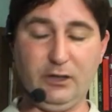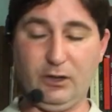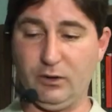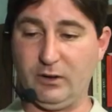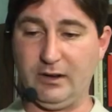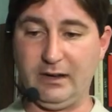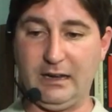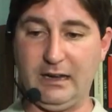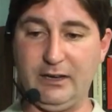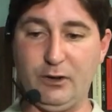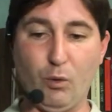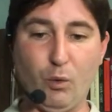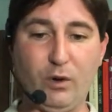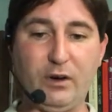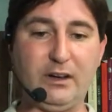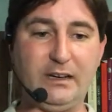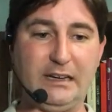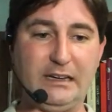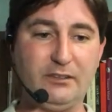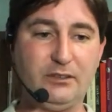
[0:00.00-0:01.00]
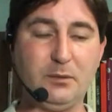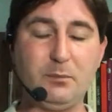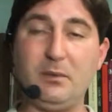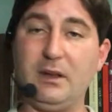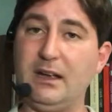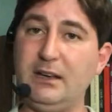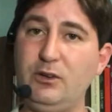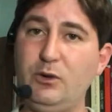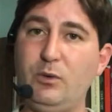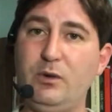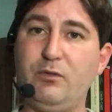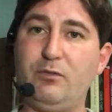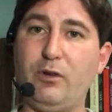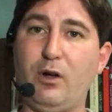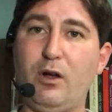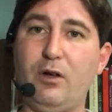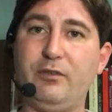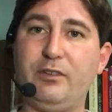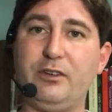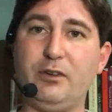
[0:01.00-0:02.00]
you're an, organism, and you
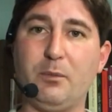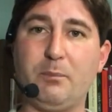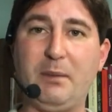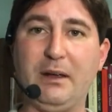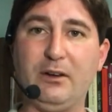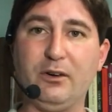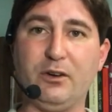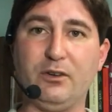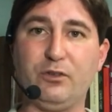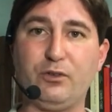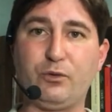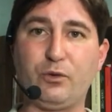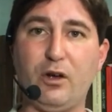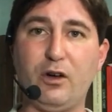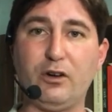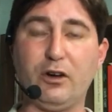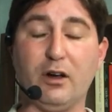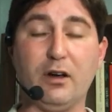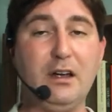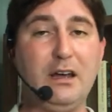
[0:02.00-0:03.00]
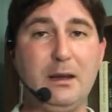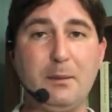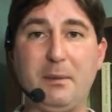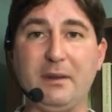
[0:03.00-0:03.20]
evolve and you're bigger and stronger,